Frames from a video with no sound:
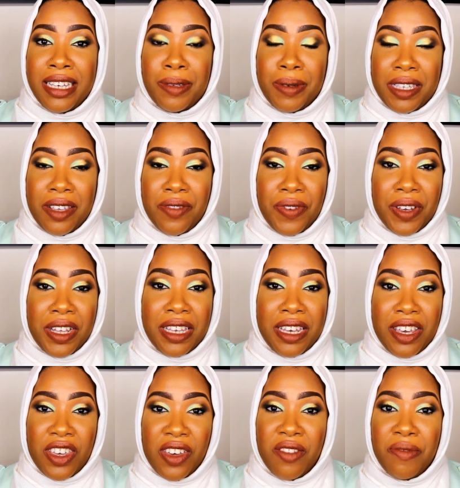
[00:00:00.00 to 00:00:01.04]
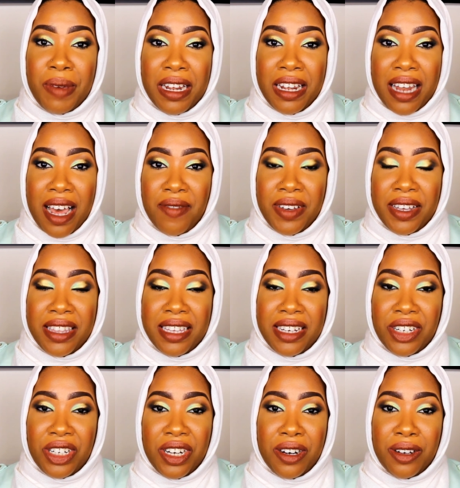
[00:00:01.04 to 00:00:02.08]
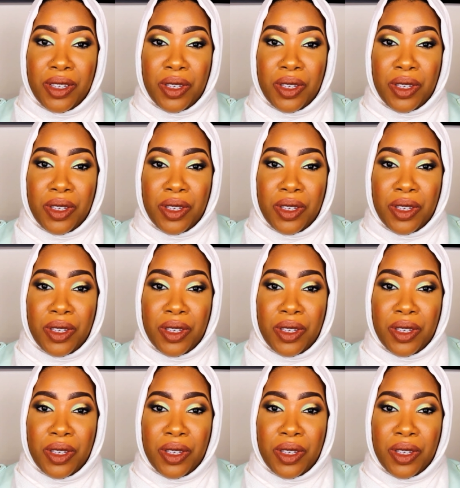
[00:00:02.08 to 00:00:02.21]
specifically you've been loving this year